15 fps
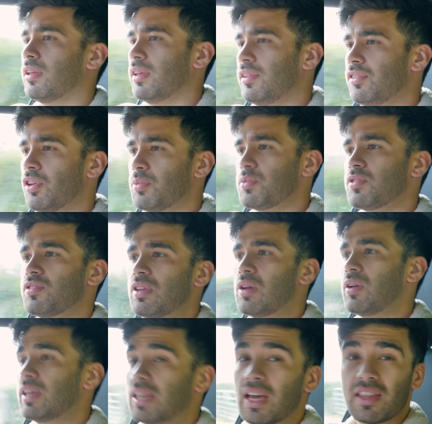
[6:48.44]
In terms of
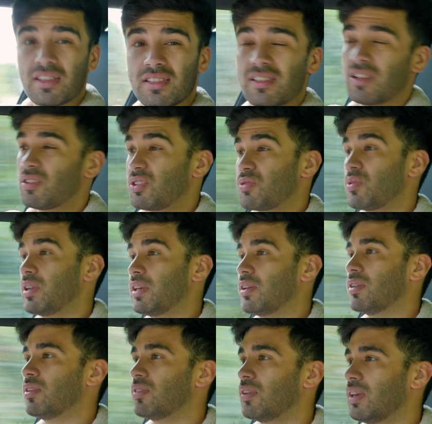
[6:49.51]
steering, yeah, the steering's really good.